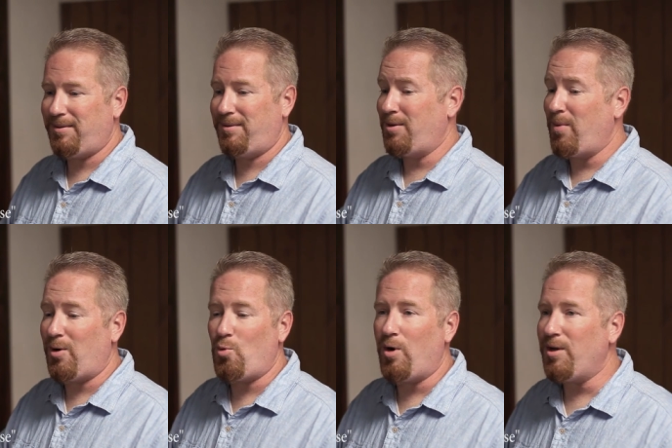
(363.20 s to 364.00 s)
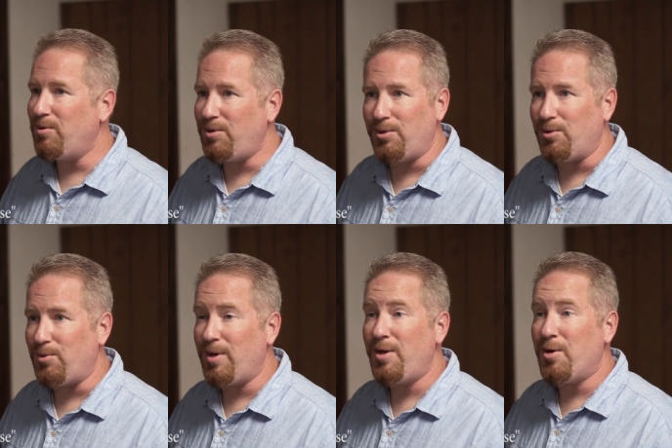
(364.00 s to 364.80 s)
No matter what you
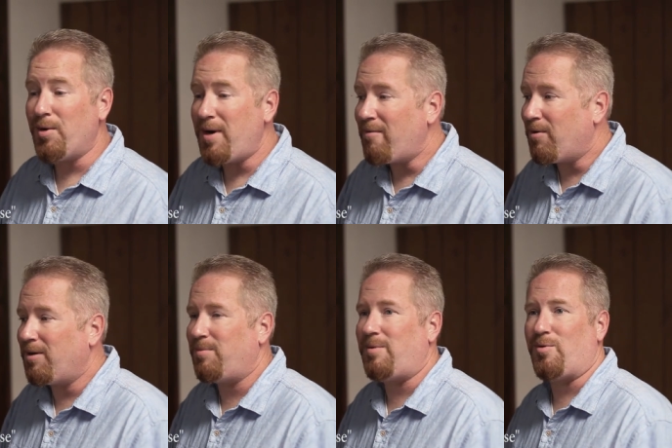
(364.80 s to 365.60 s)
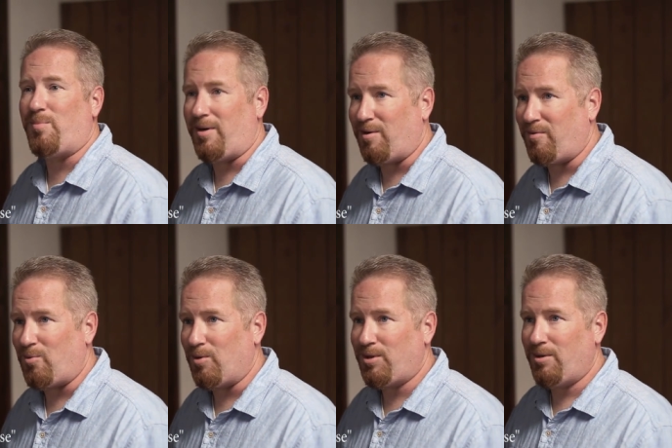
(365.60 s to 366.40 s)
do, you're never going to be prepared for it.